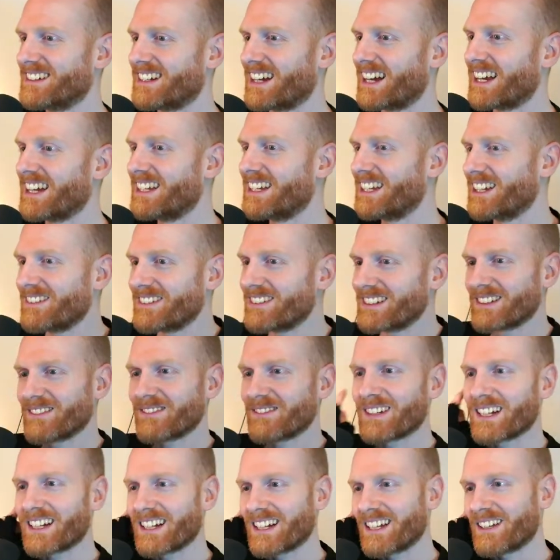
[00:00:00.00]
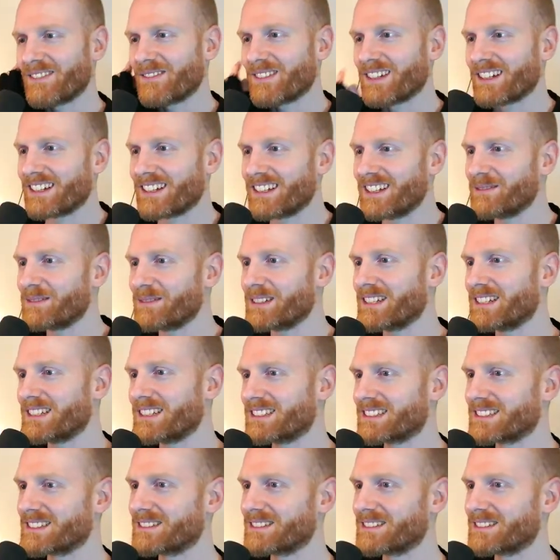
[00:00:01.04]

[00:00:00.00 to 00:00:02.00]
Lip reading: I hear it in my earpiece.